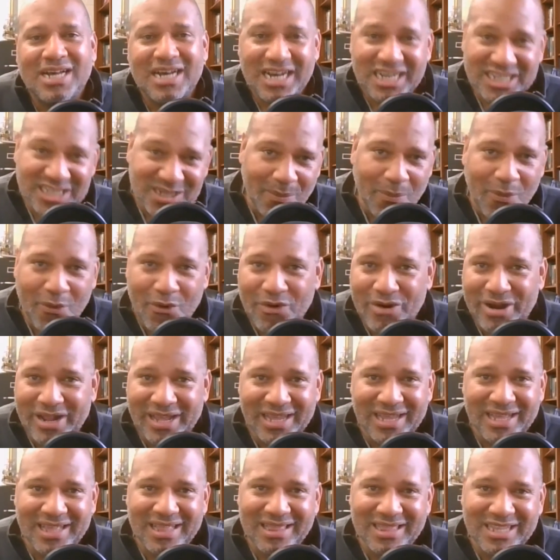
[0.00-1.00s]

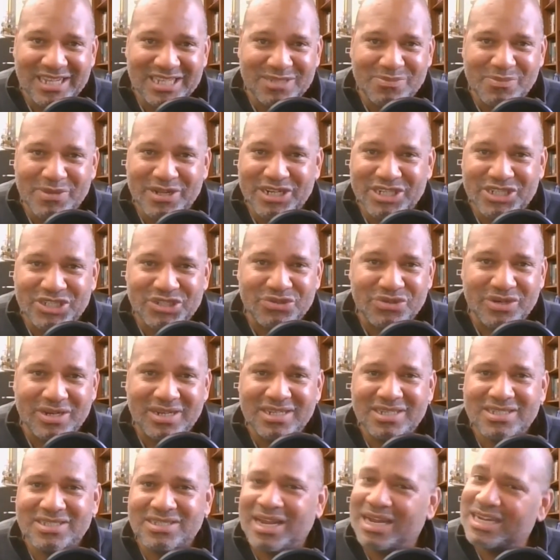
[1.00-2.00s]
supporting this ministry.
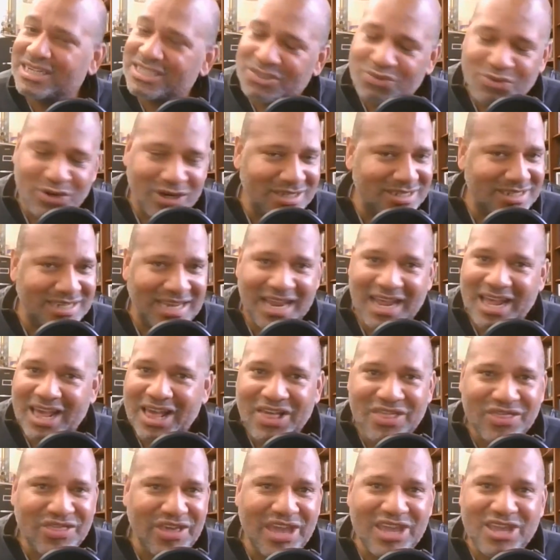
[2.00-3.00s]
So I just want to say
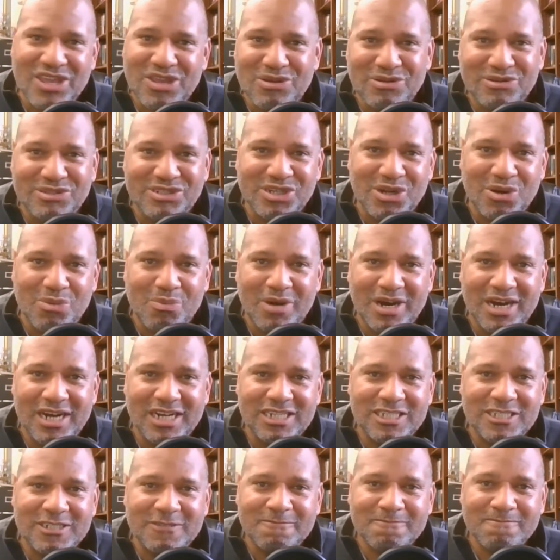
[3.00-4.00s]
thank you so
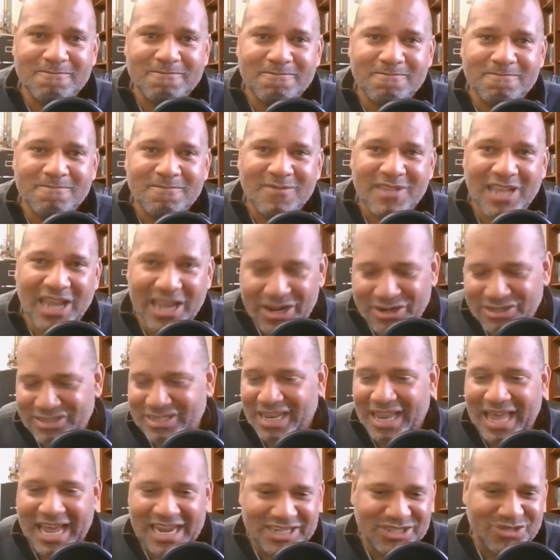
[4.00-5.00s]
much. And here's the
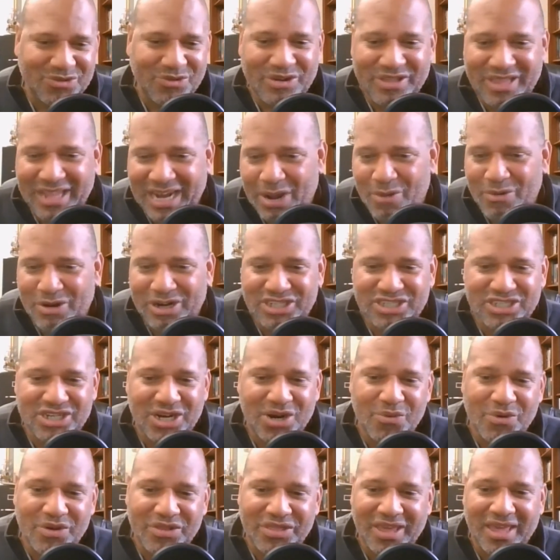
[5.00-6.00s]
last story that I want to
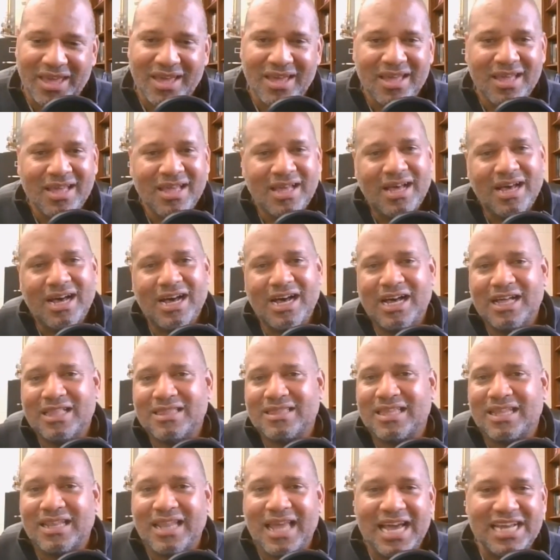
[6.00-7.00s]
share with you.
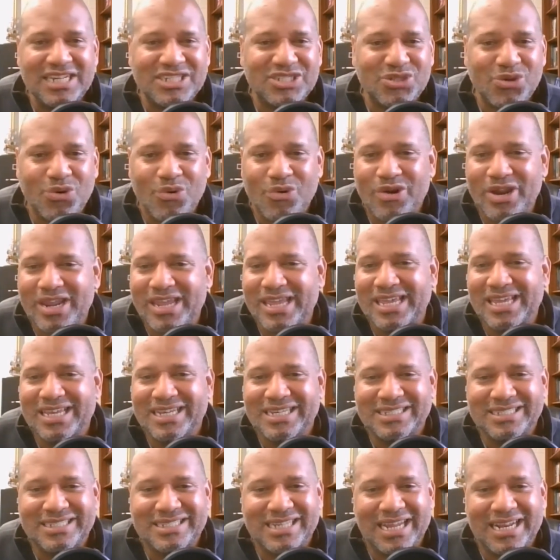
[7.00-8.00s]
The last story
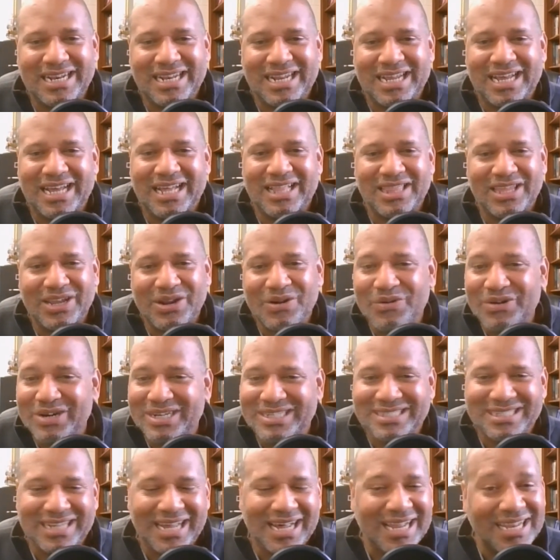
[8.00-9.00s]
is that there
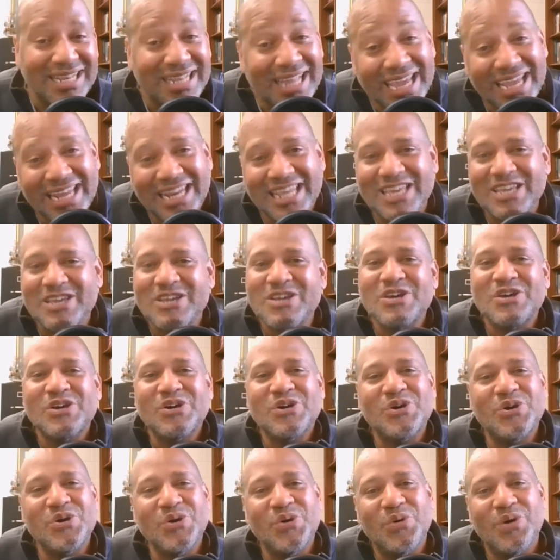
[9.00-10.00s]
was a lady
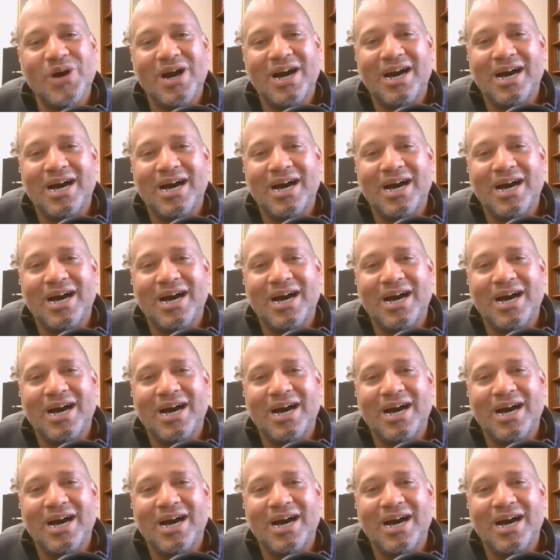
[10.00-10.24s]
who